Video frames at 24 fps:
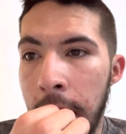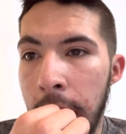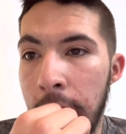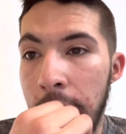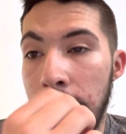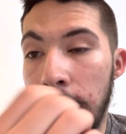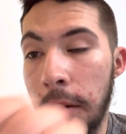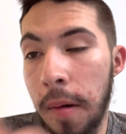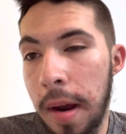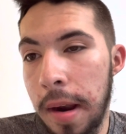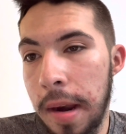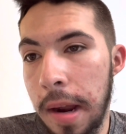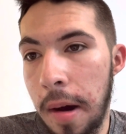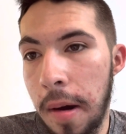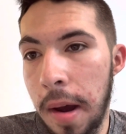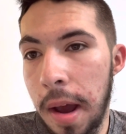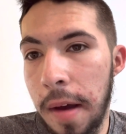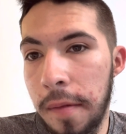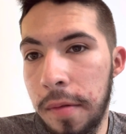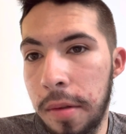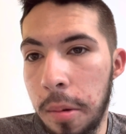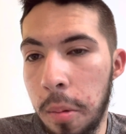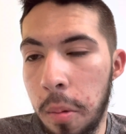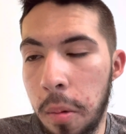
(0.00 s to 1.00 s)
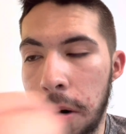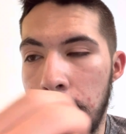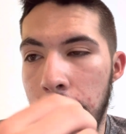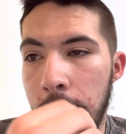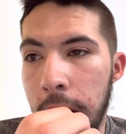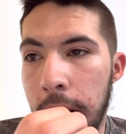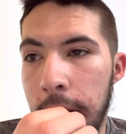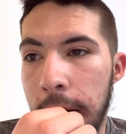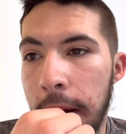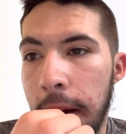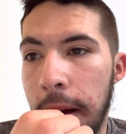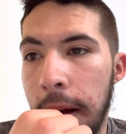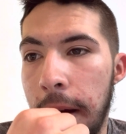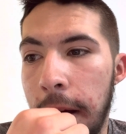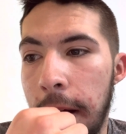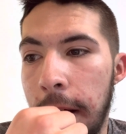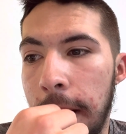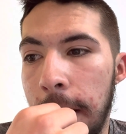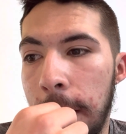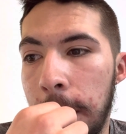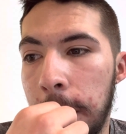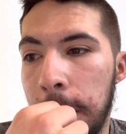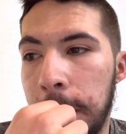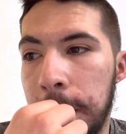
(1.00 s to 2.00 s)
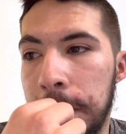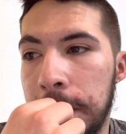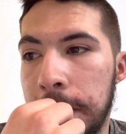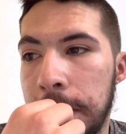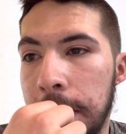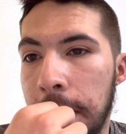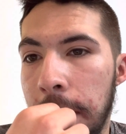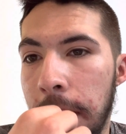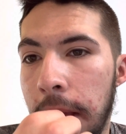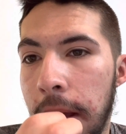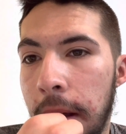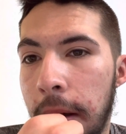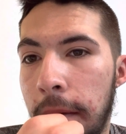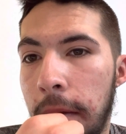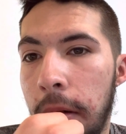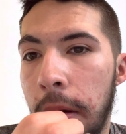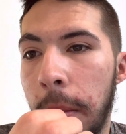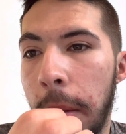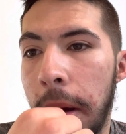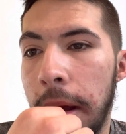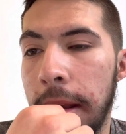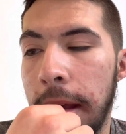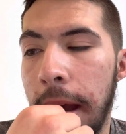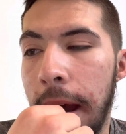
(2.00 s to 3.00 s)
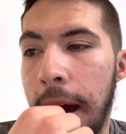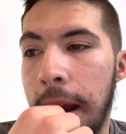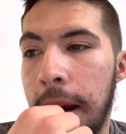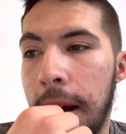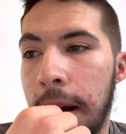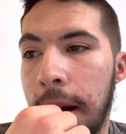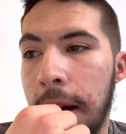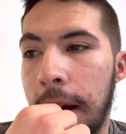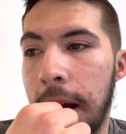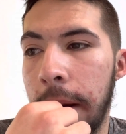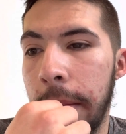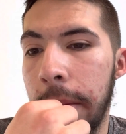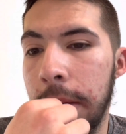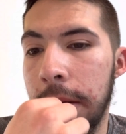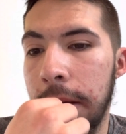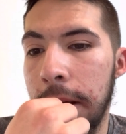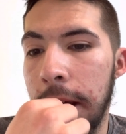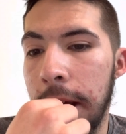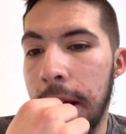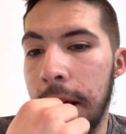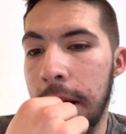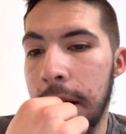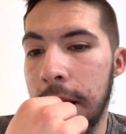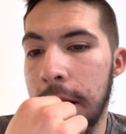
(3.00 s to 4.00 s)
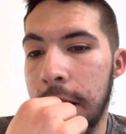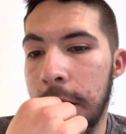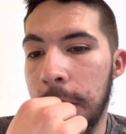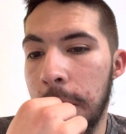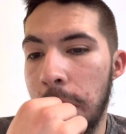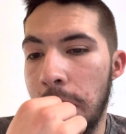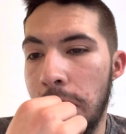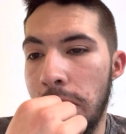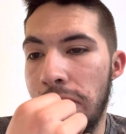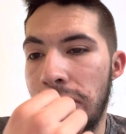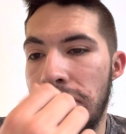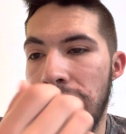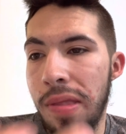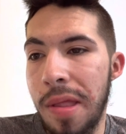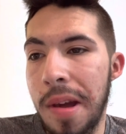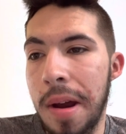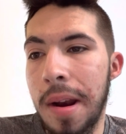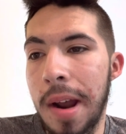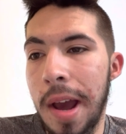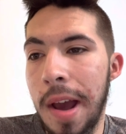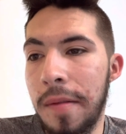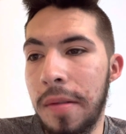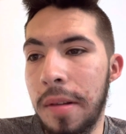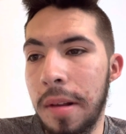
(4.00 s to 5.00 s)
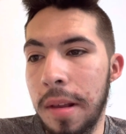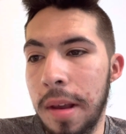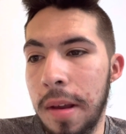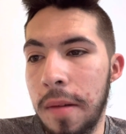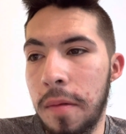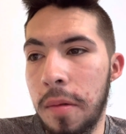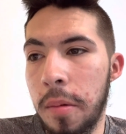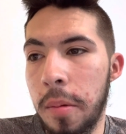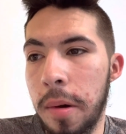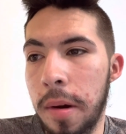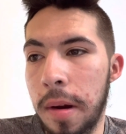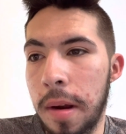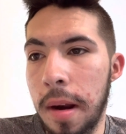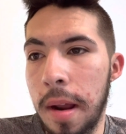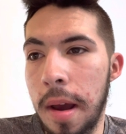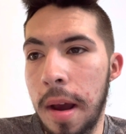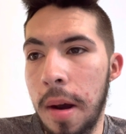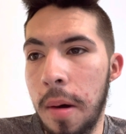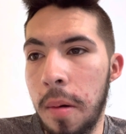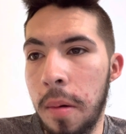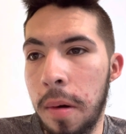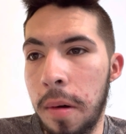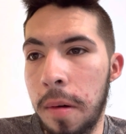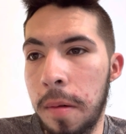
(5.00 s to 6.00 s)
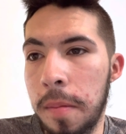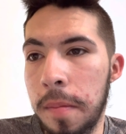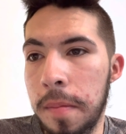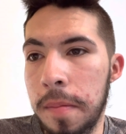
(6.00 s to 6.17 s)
And then right now I have to work for my dad on a couple things, and I have to leave for work in an hour.